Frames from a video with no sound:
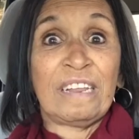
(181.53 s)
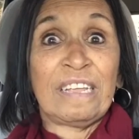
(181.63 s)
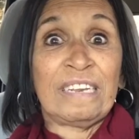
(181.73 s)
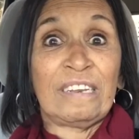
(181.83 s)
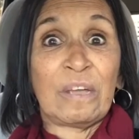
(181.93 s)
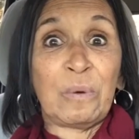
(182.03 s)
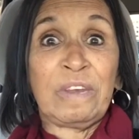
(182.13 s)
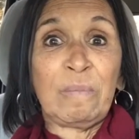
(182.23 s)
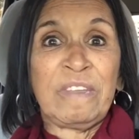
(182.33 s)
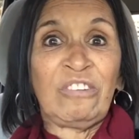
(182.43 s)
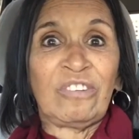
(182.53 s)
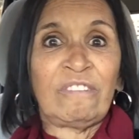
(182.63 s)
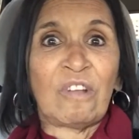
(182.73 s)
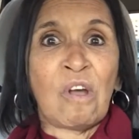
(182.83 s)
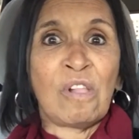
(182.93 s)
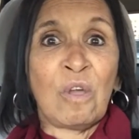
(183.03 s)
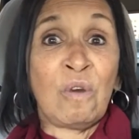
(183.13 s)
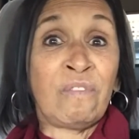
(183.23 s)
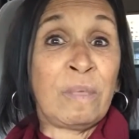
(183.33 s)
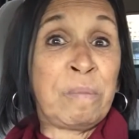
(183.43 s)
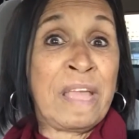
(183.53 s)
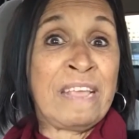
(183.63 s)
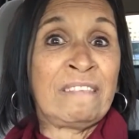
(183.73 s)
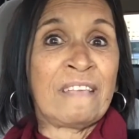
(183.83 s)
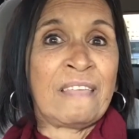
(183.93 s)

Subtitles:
of going to be just all over the place.